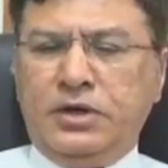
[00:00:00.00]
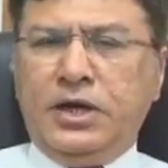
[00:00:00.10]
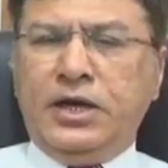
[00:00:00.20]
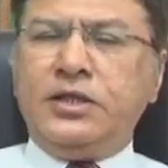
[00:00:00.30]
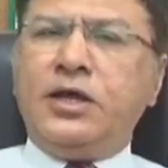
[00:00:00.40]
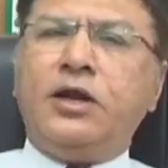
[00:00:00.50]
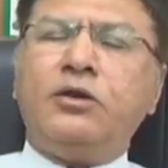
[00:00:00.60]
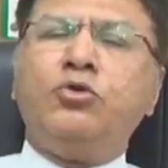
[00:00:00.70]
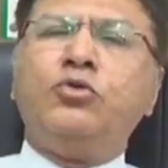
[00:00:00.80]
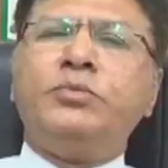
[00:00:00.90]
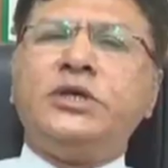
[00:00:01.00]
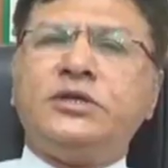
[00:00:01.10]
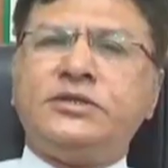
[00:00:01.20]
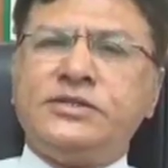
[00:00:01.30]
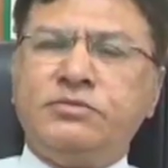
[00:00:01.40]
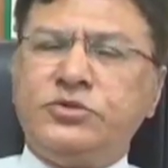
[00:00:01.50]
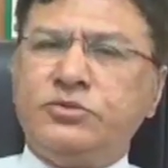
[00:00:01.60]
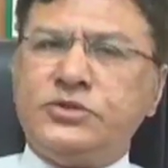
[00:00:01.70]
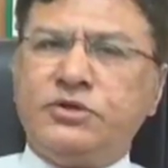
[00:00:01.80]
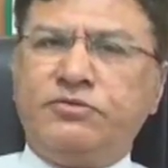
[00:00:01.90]
and there are no major
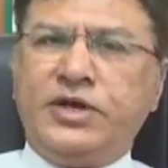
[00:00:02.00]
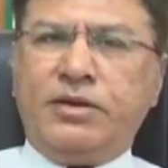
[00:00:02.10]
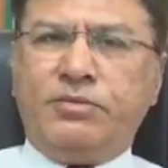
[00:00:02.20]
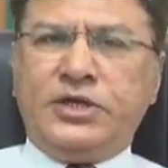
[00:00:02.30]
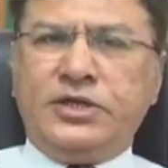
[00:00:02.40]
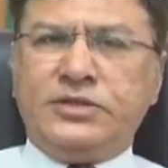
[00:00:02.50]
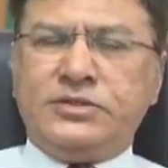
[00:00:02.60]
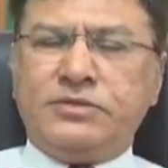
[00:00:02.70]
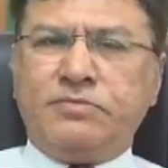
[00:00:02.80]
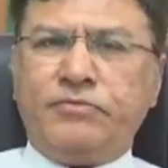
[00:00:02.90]
symptoms of diabetes.